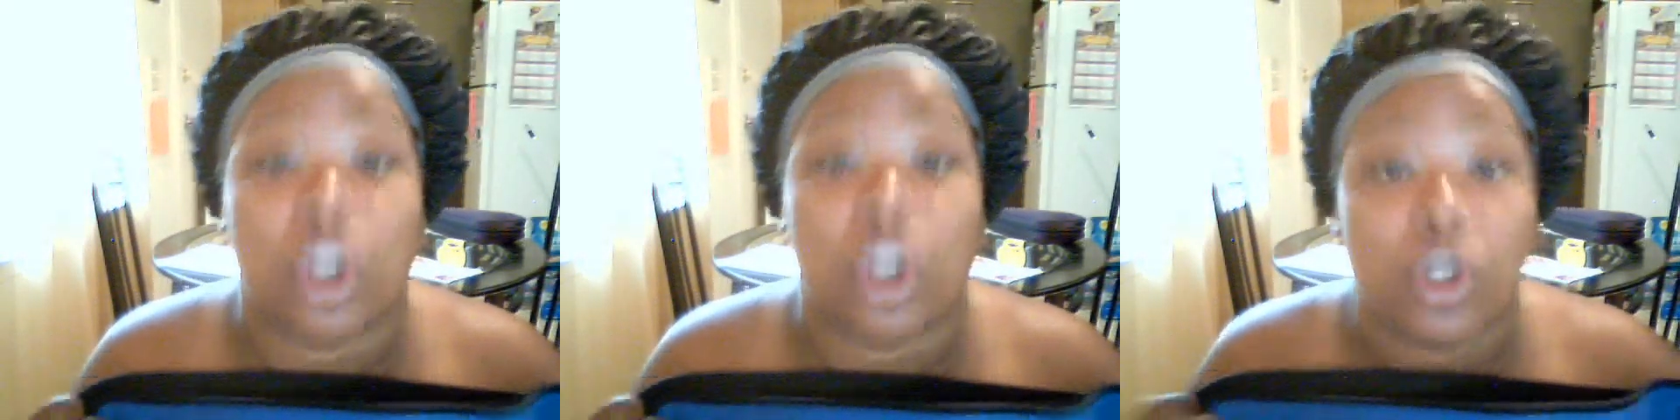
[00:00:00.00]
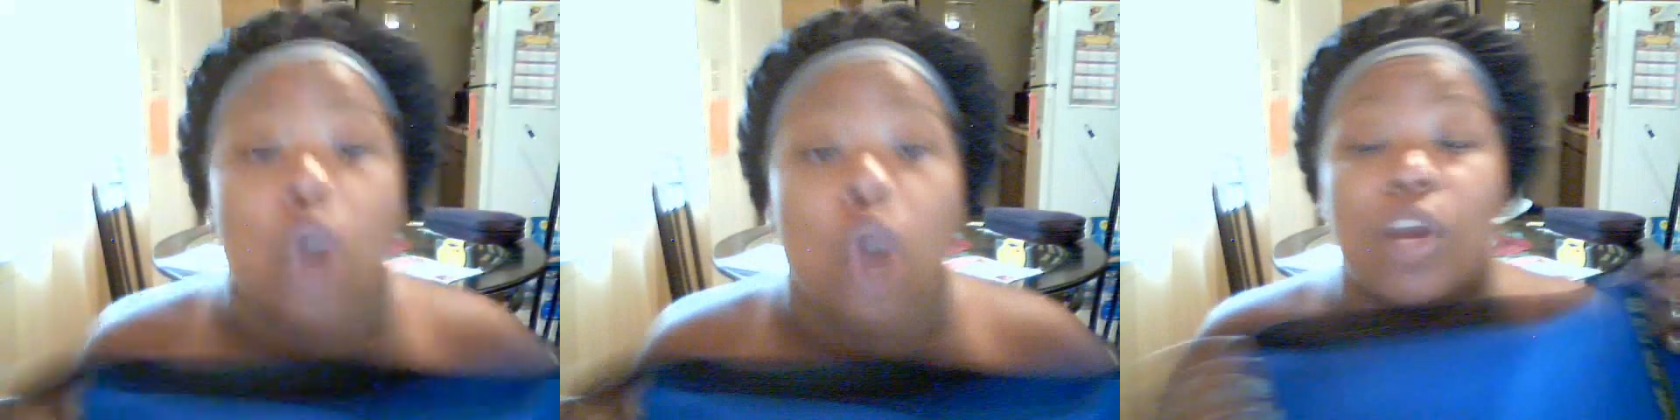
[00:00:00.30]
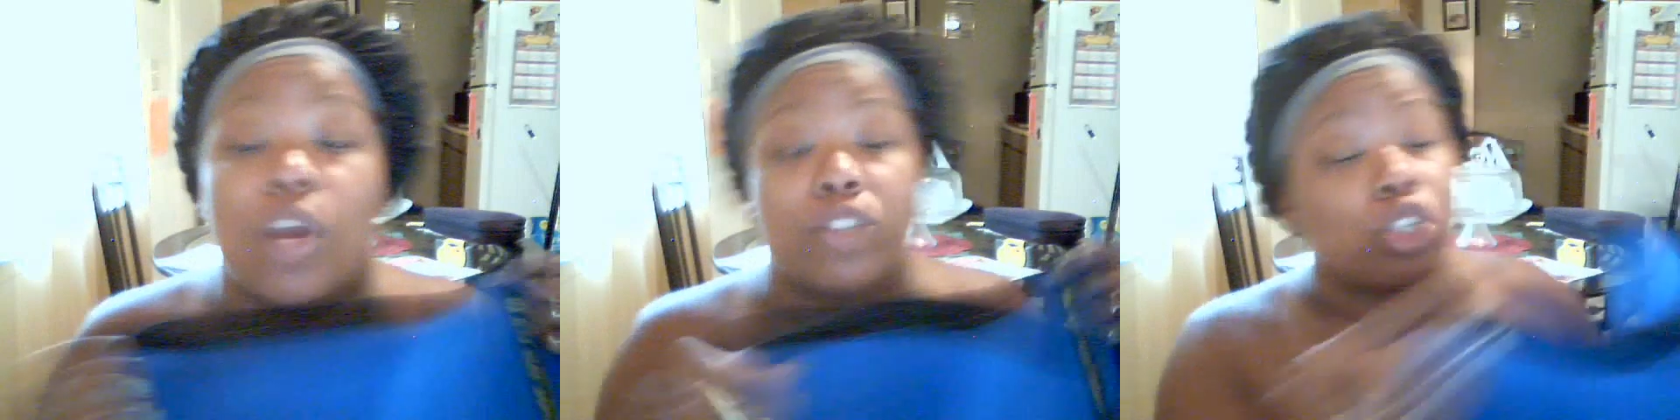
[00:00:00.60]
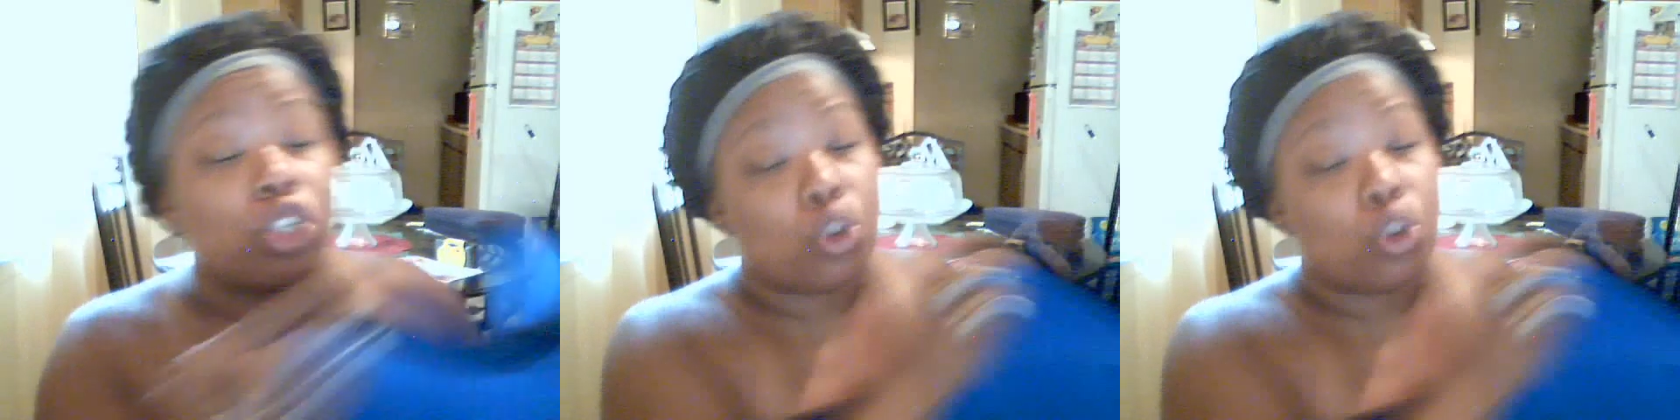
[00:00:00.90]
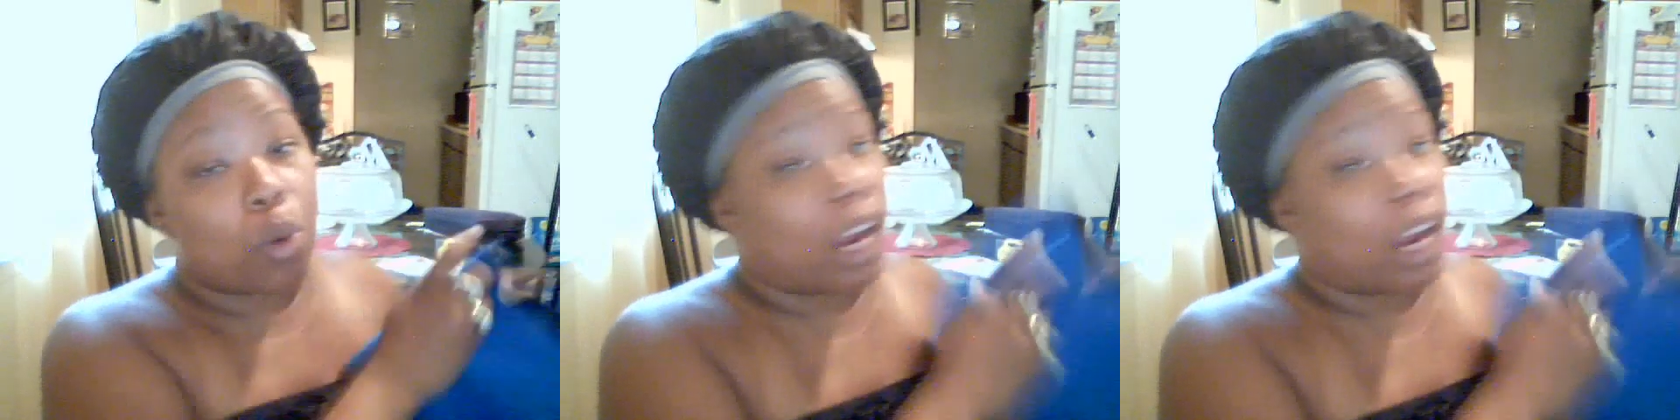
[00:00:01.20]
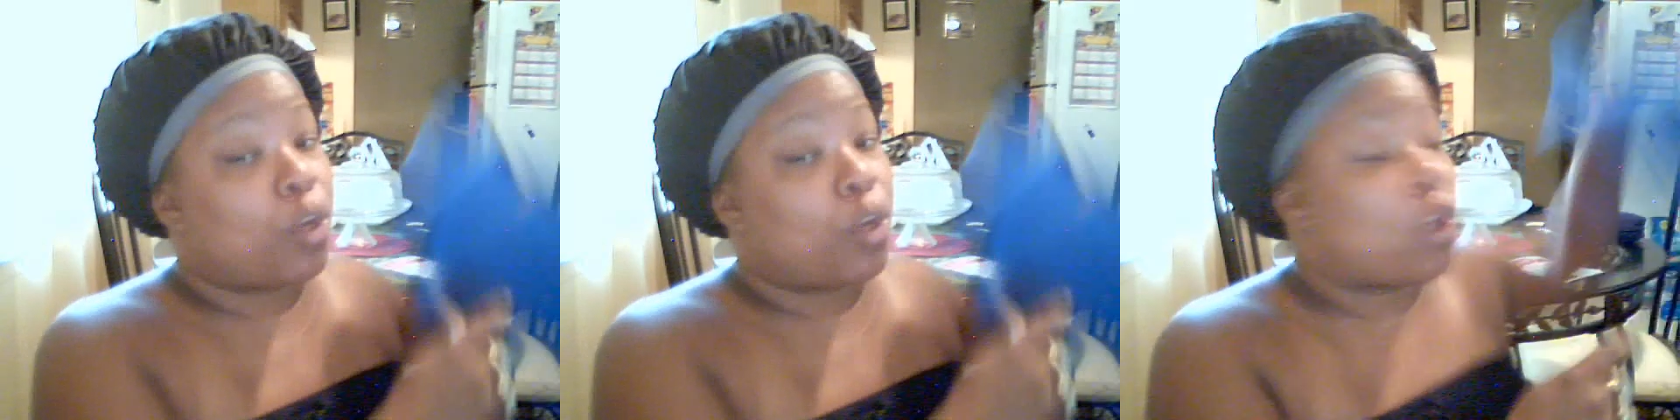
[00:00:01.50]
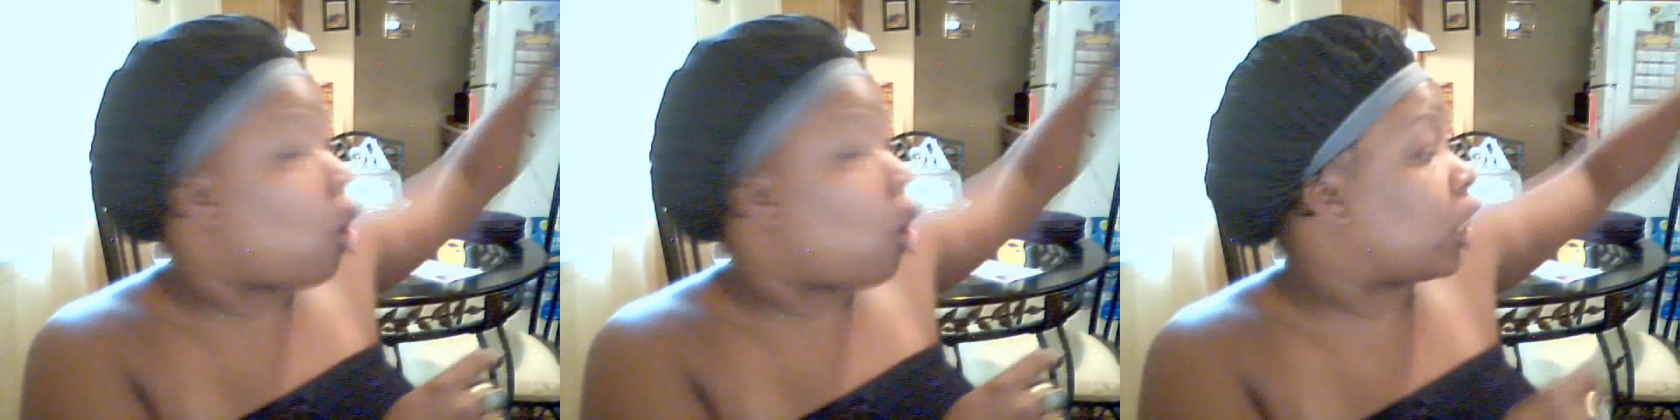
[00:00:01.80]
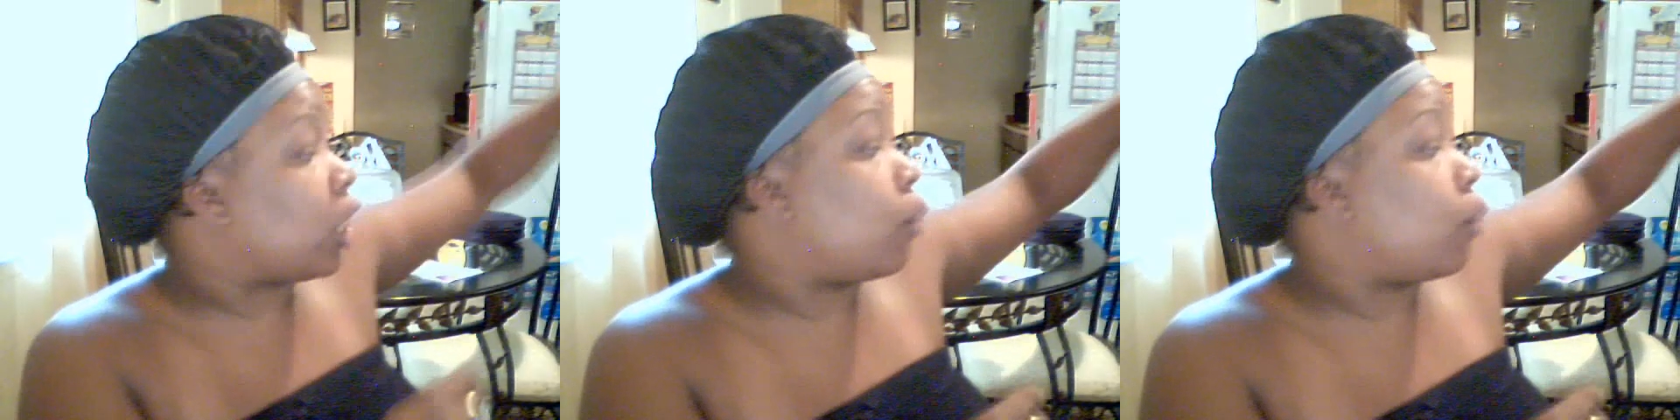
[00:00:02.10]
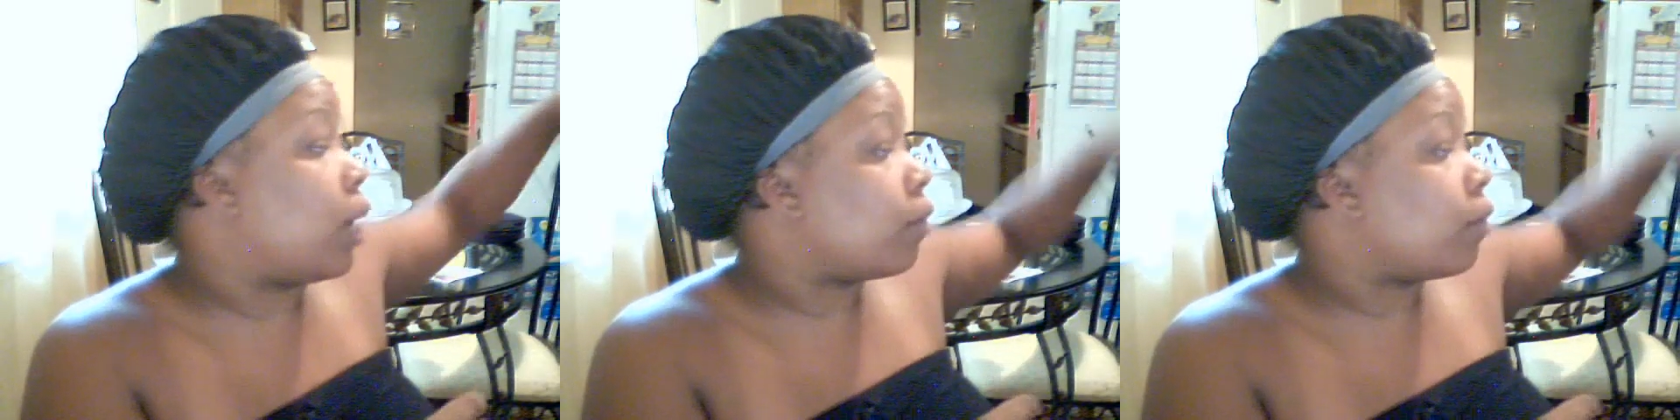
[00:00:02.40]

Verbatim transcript: whatever shirt you are wearing when you're walking or whatever.